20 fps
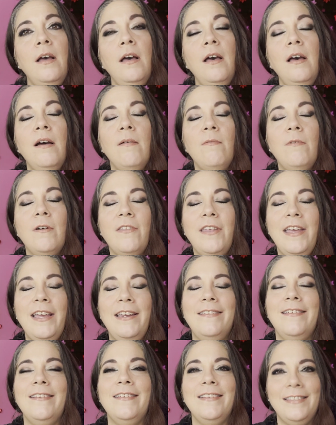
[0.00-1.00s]
well
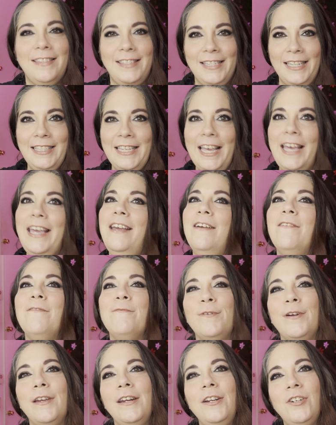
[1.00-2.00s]
then sit tight,
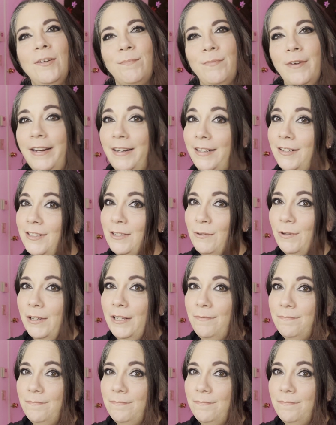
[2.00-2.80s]
we're gonna jump right into it.